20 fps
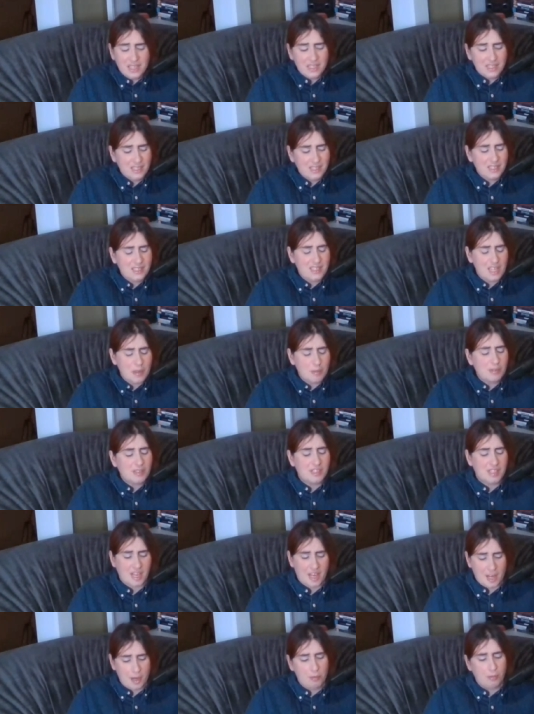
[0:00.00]
His name
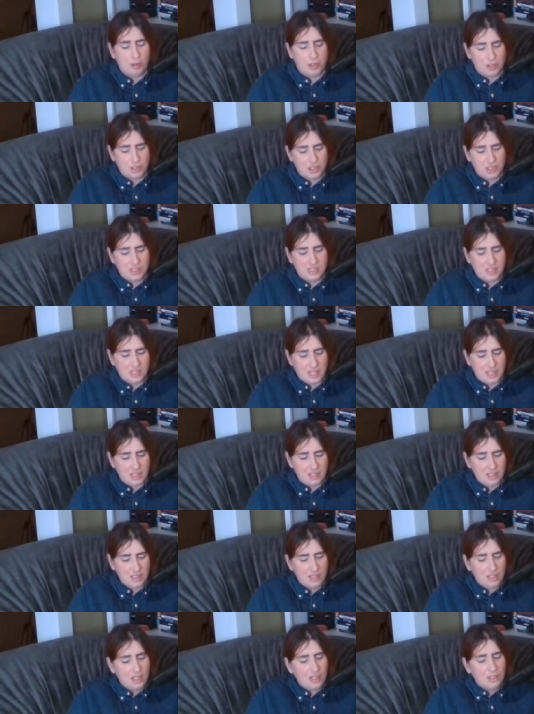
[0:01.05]
is Edward, she
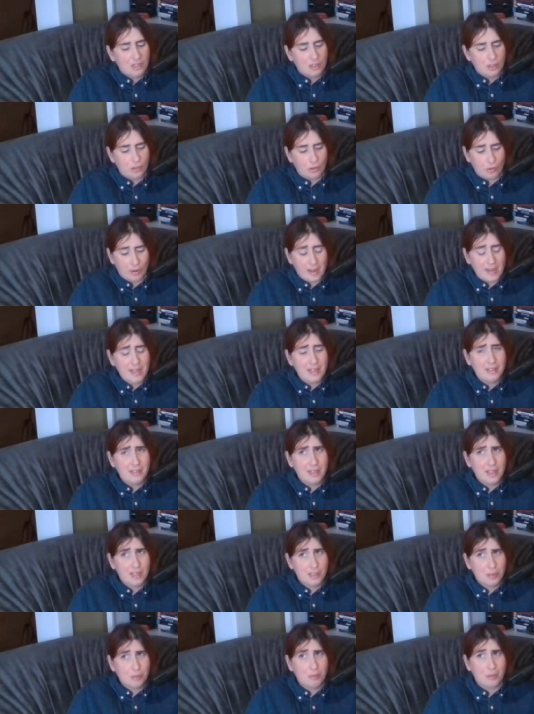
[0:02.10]
said. Lorraine
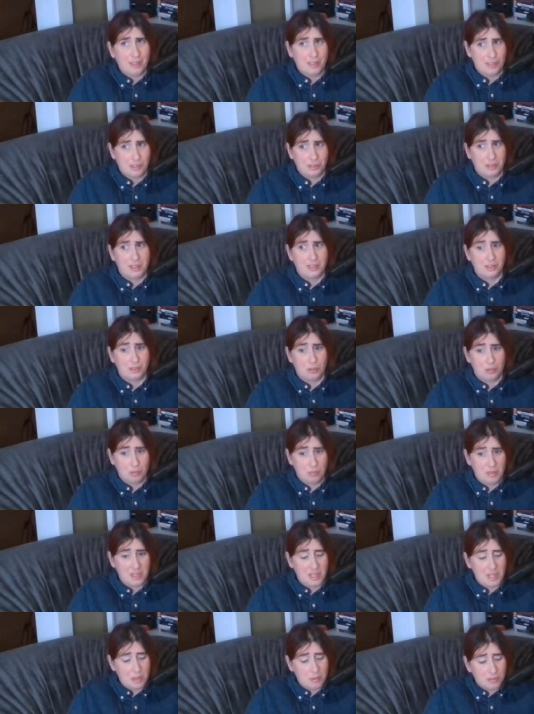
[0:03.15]
at the restaurant told
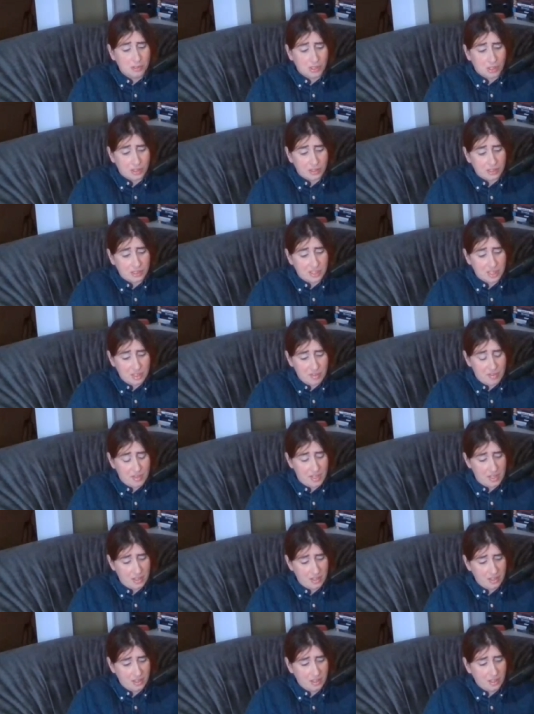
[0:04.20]
me he was on
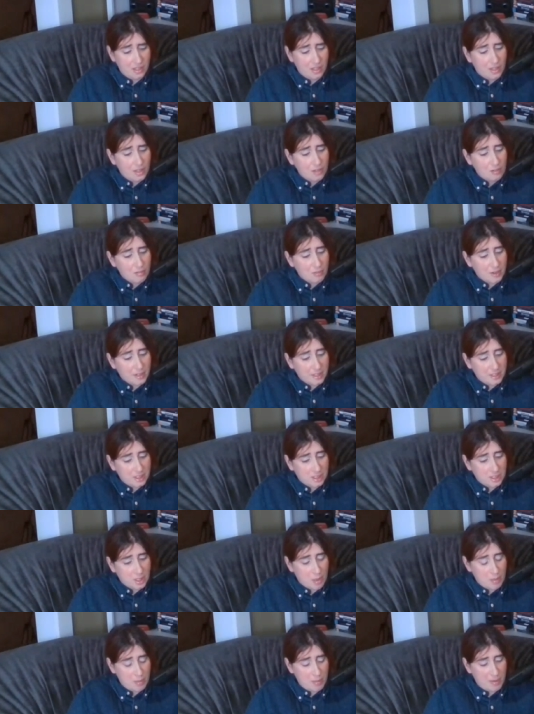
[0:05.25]
TV. Fred
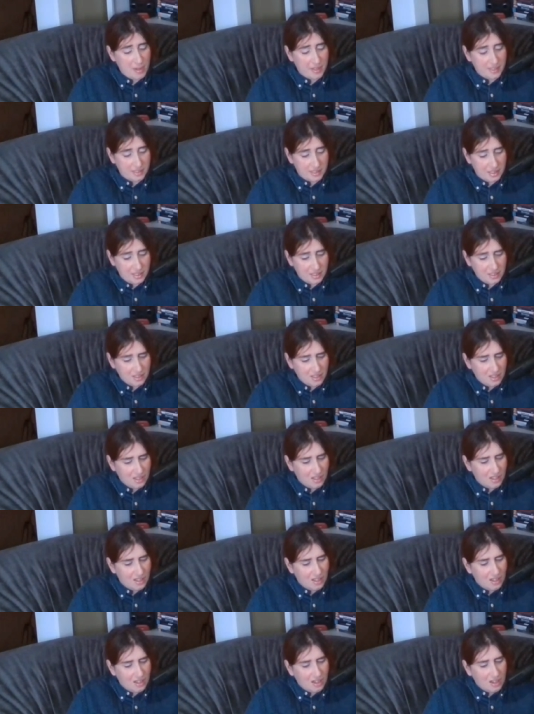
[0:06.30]
stopped pacing.
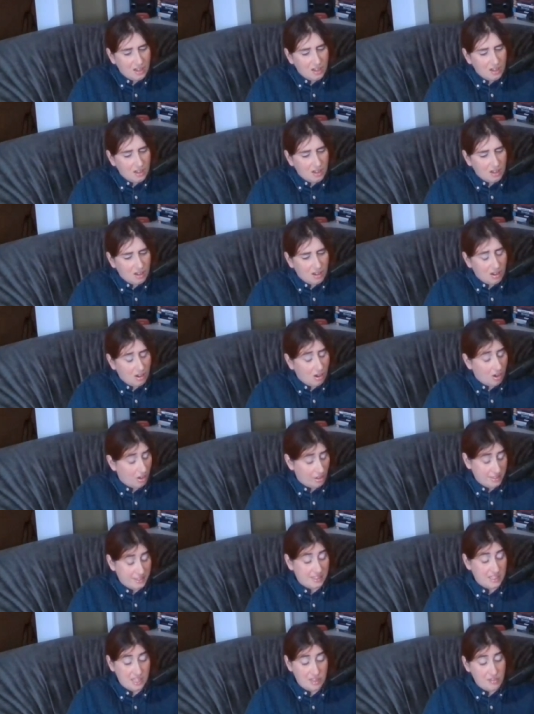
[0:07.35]

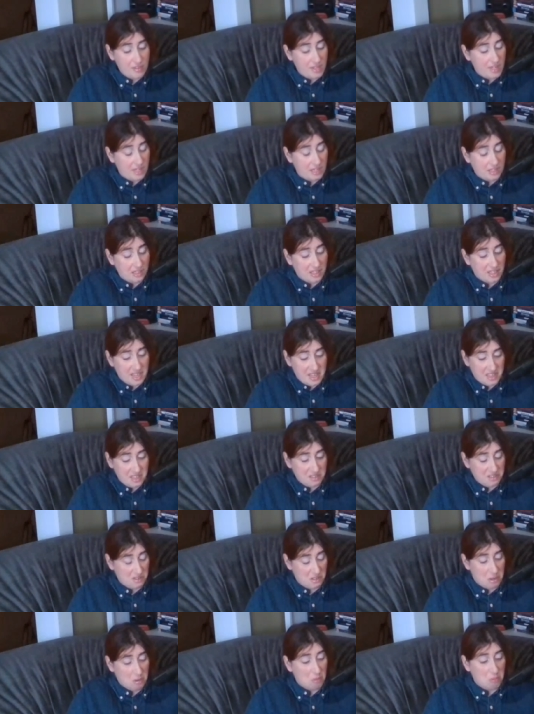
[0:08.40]
On TV?
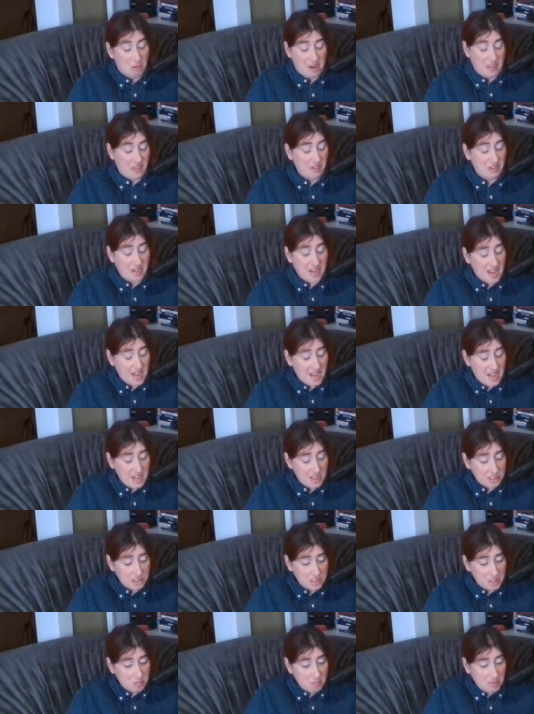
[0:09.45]
Like a weather guy or
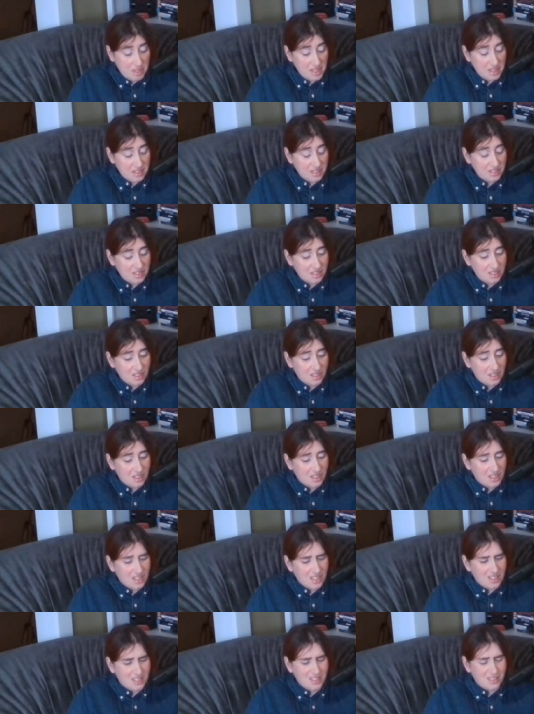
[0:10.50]
something?
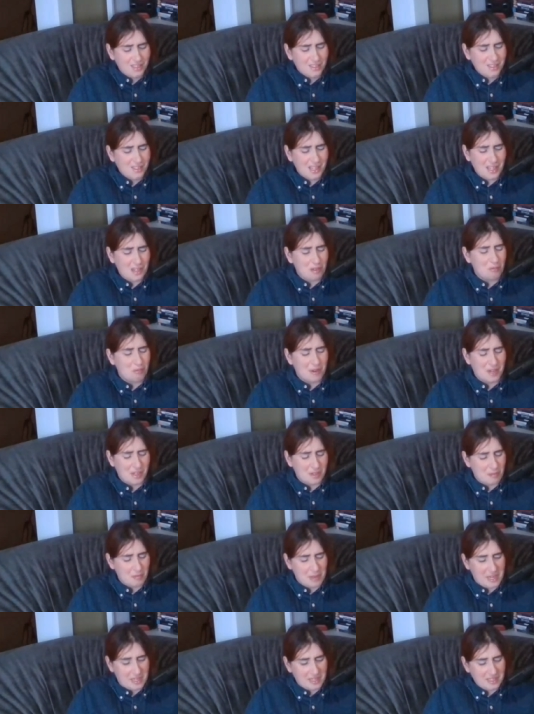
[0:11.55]
Not a
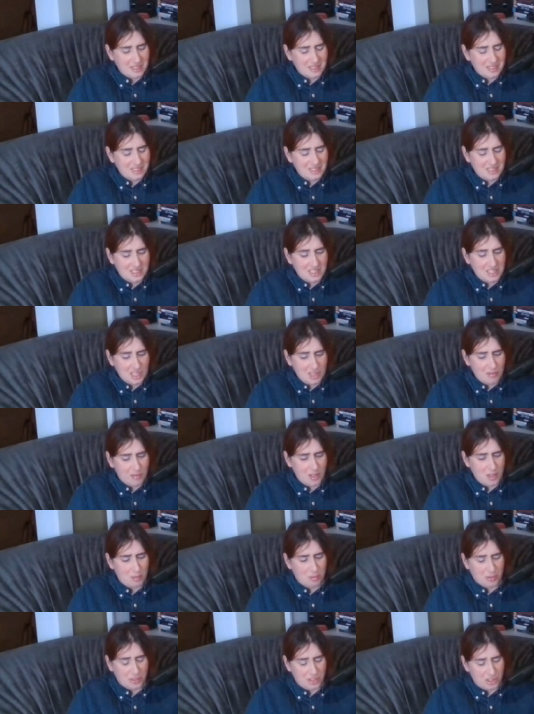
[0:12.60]
weatherman, a
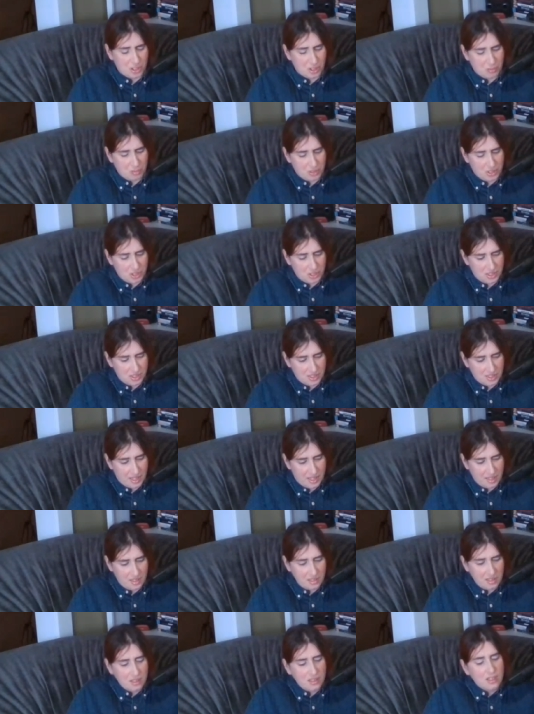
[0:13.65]
TV preacher, Brigid
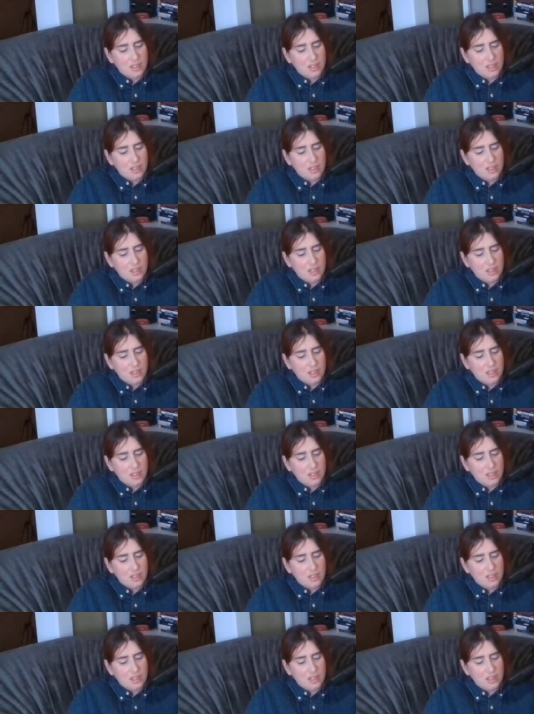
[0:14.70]
said.